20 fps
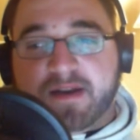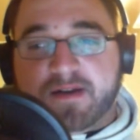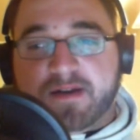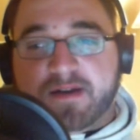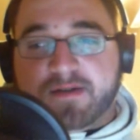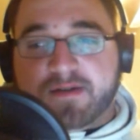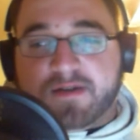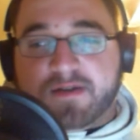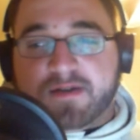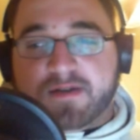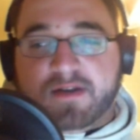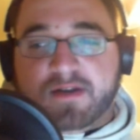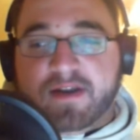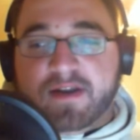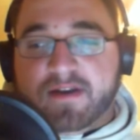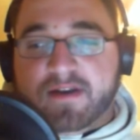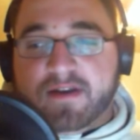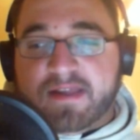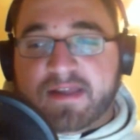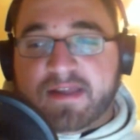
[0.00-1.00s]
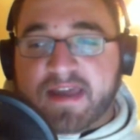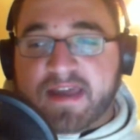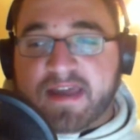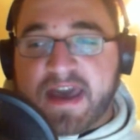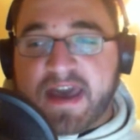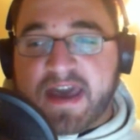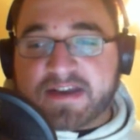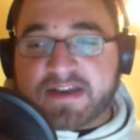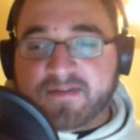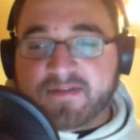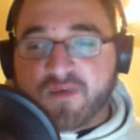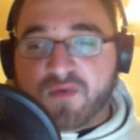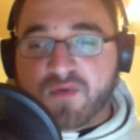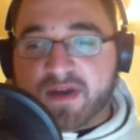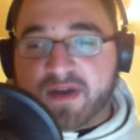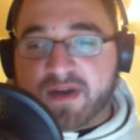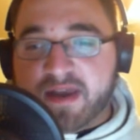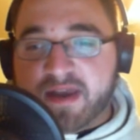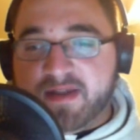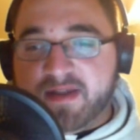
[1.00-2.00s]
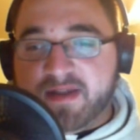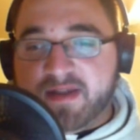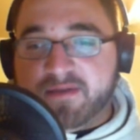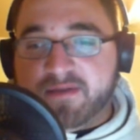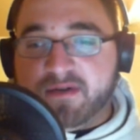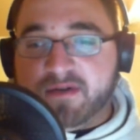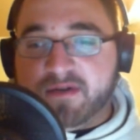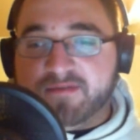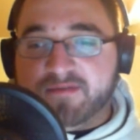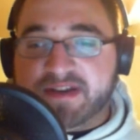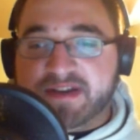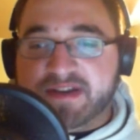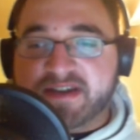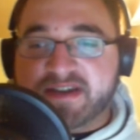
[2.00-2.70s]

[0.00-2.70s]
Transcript: clearing the cache of 1 gig level and reset